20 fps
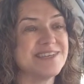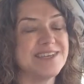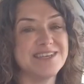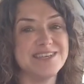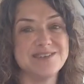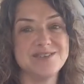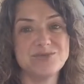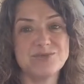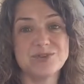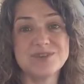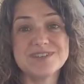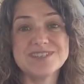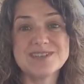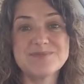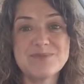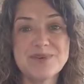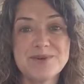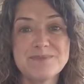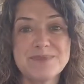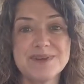He worries
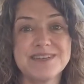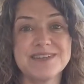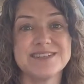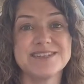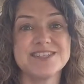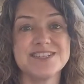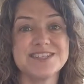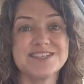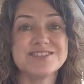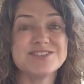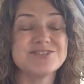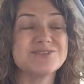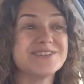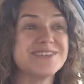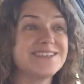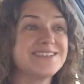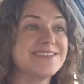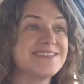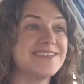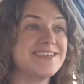about my
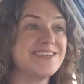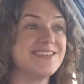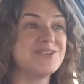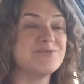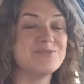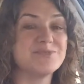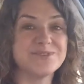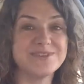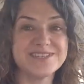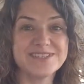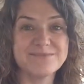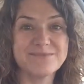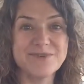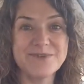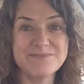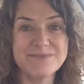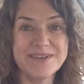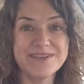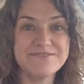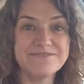children. He worries
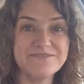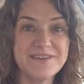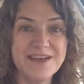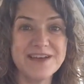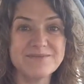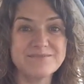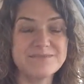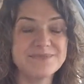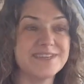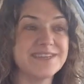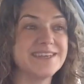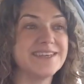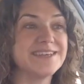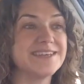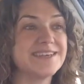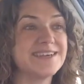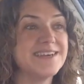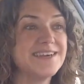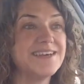about my family.